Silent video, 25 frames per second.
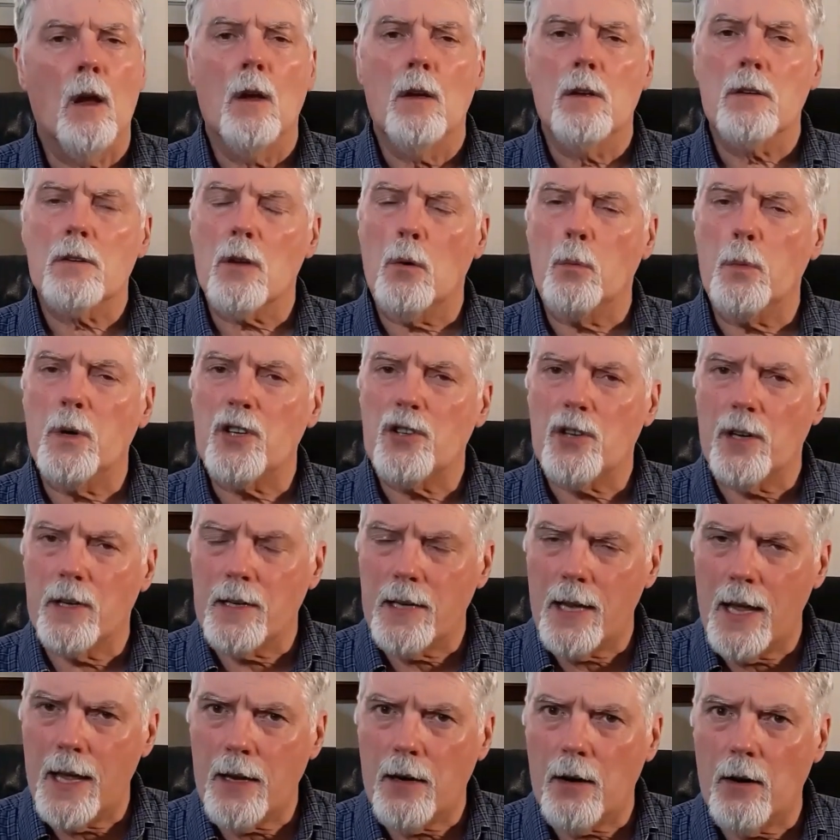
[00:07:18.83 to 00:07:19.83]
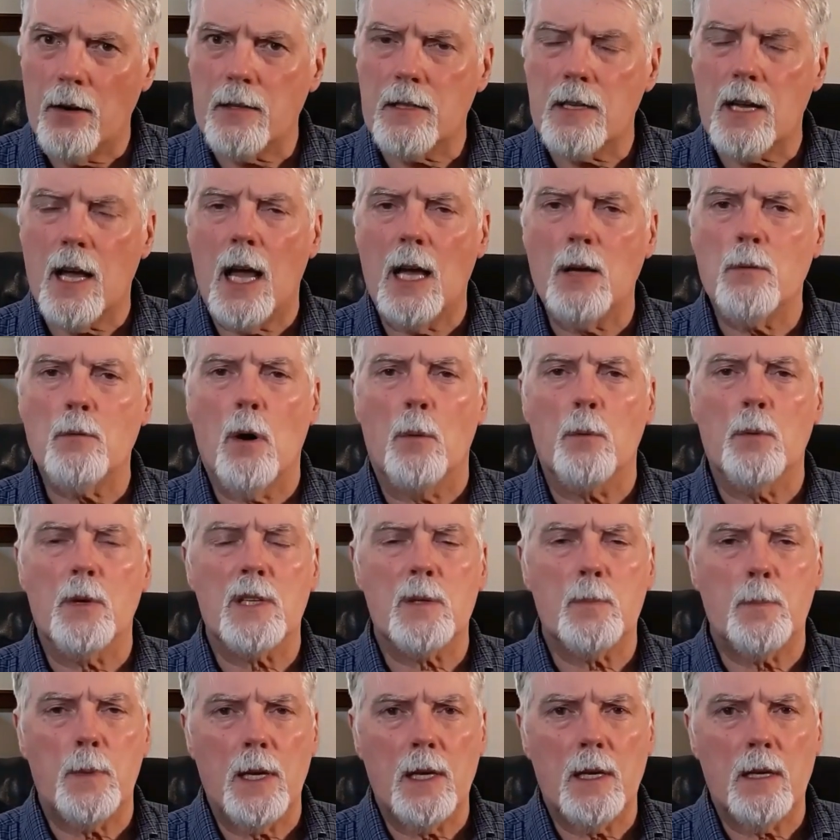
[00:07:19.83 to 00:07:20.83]
So we should take our time when we're
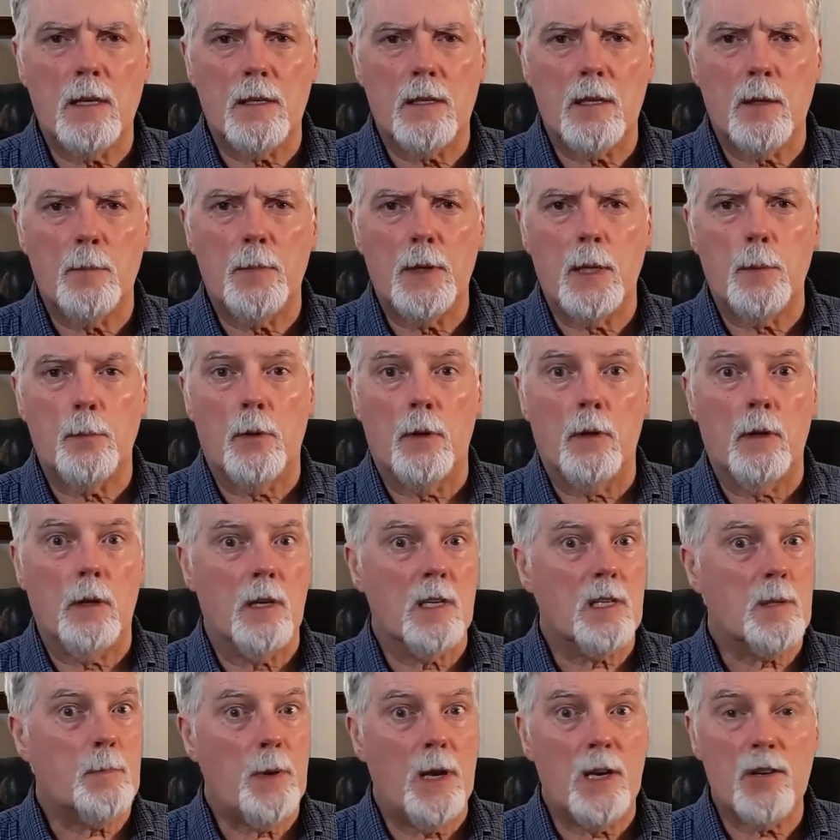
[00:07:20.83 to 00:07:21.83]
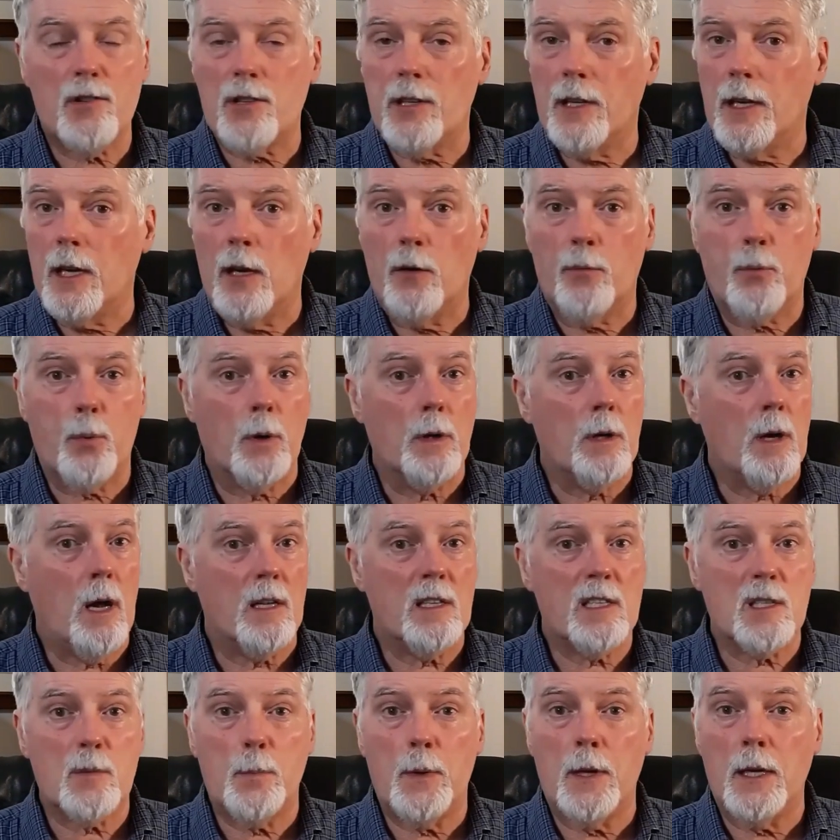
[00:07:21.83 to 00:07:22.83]
speaking to people, especially if we're
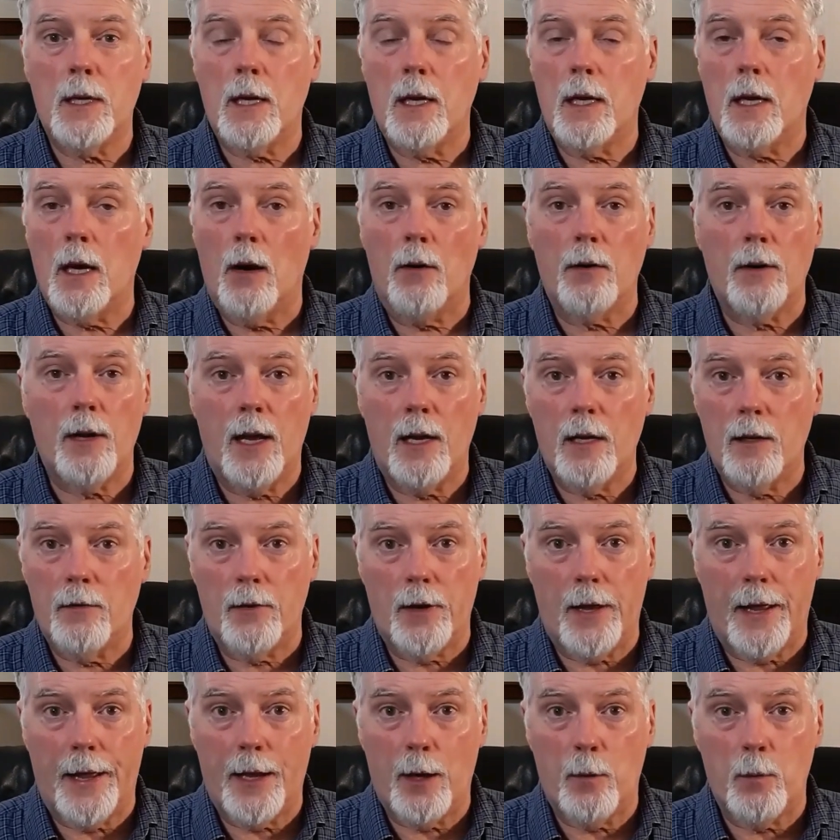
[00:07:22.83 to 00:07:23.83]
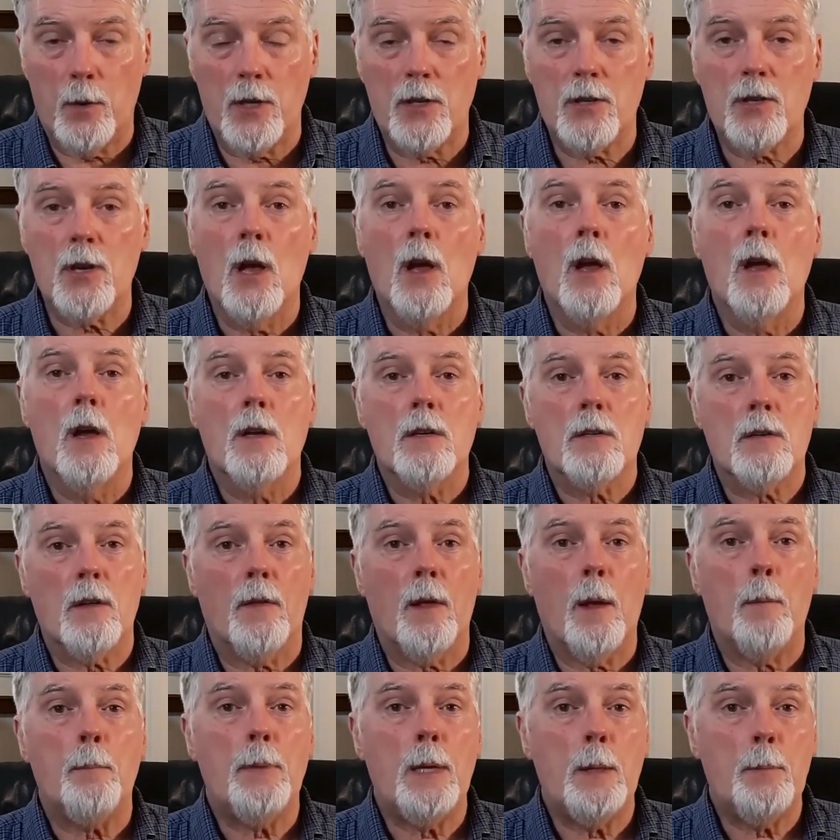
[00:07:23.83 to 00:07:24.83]
not speaking our native language, so
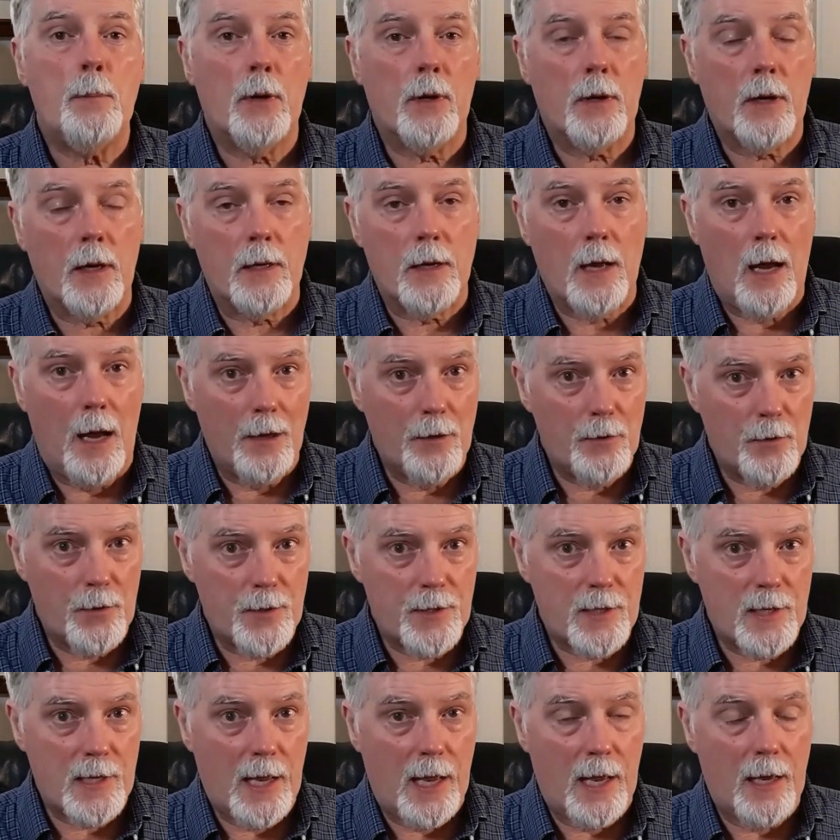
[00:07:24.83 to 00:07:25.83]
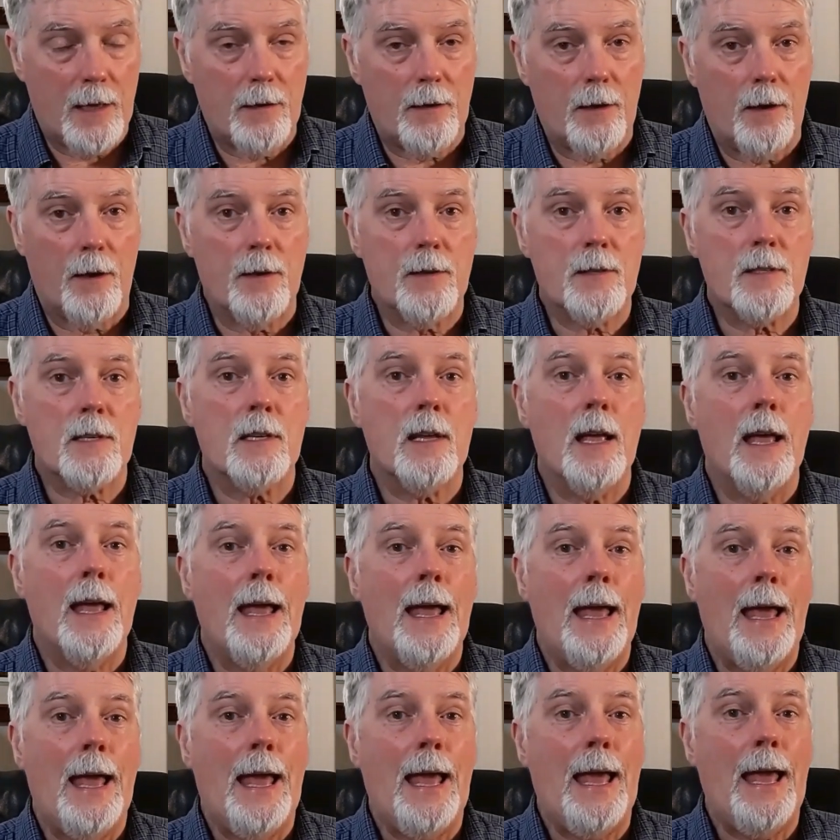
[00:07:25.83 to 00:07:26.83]
that people can understand us
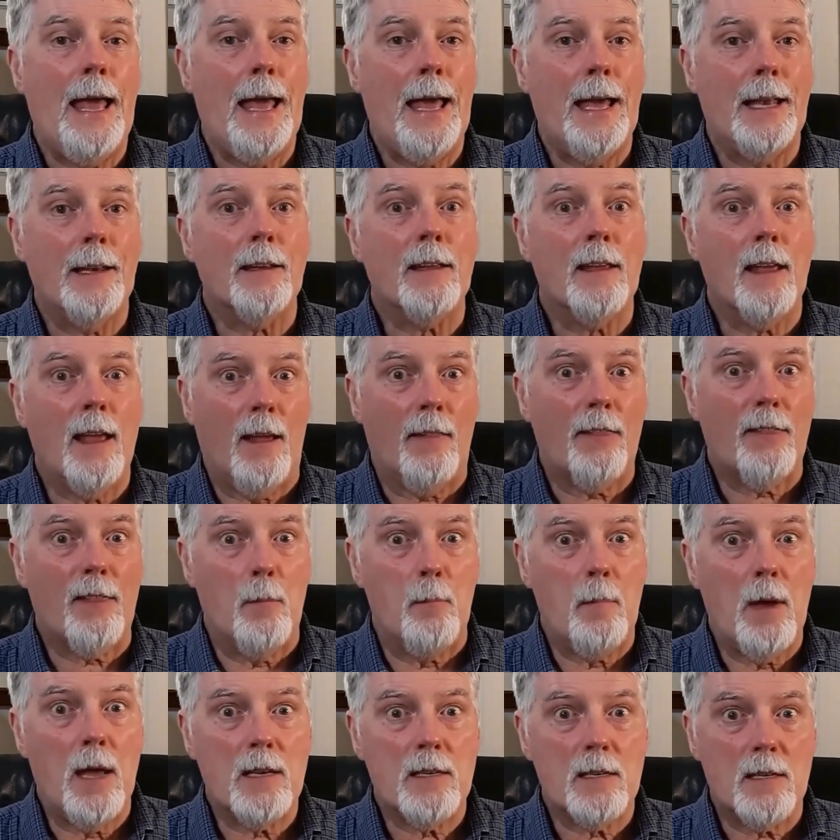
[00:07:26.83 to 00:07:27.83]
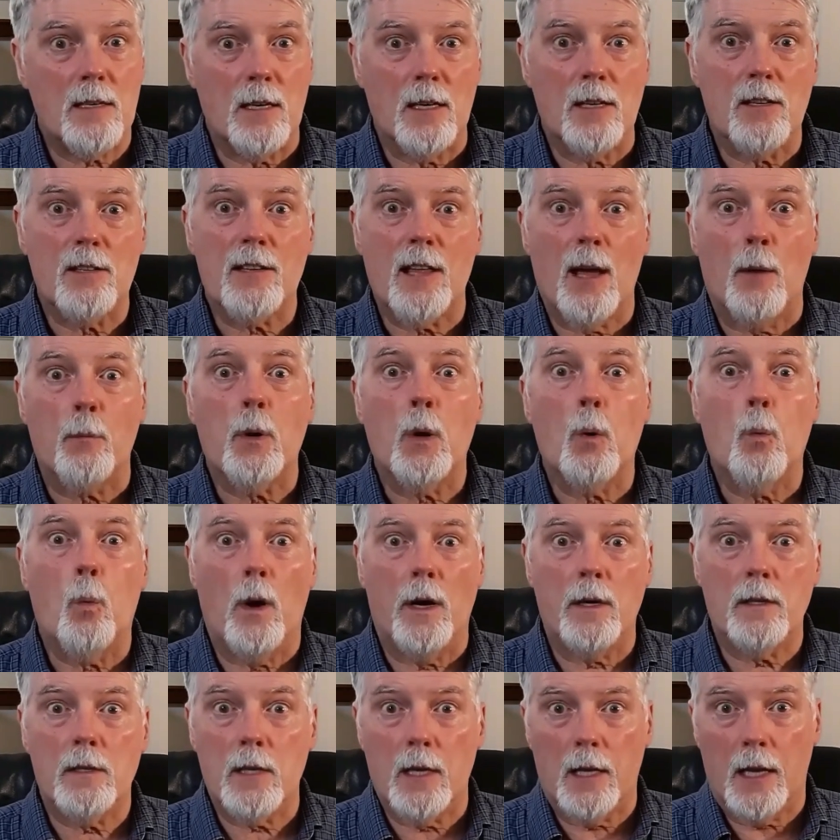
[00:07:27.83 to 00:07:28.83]
and get the message that we
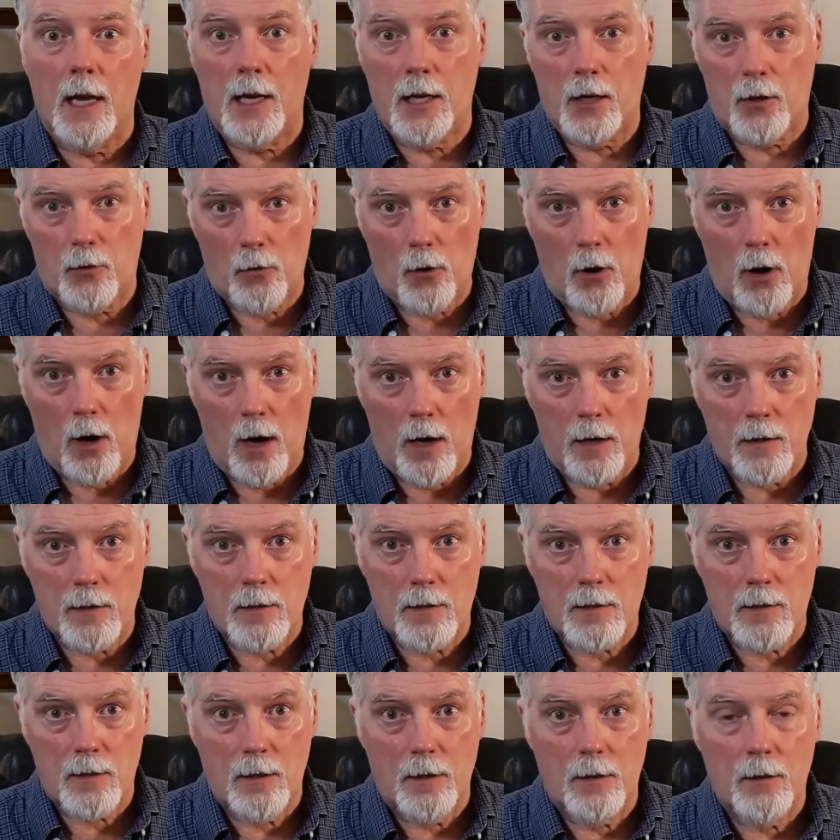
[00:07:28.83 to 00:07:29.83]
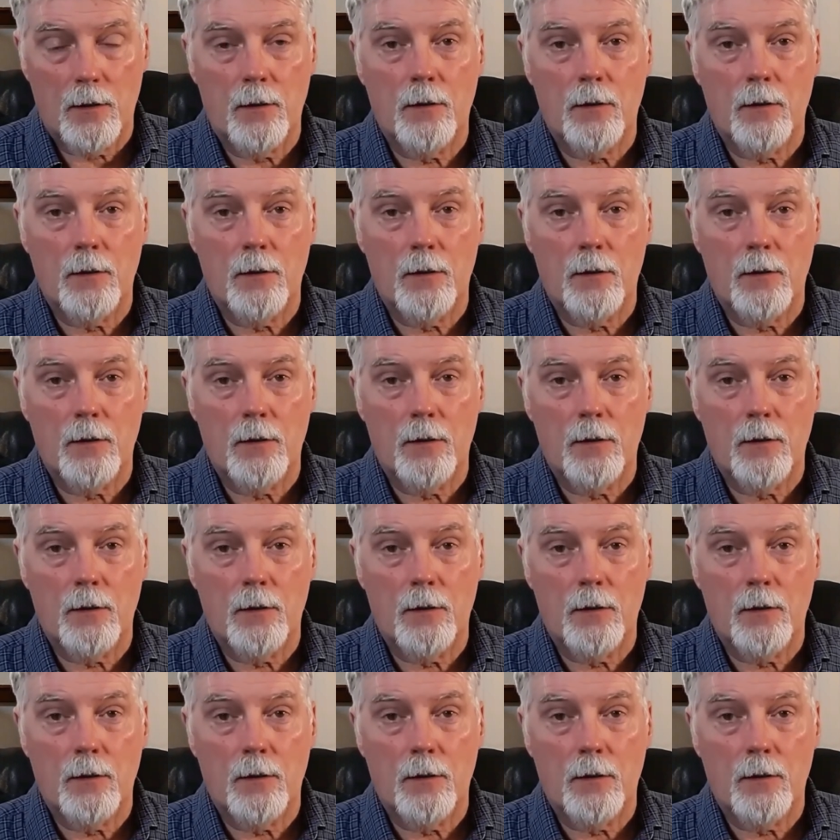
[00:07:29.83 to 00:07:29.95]
want to get across.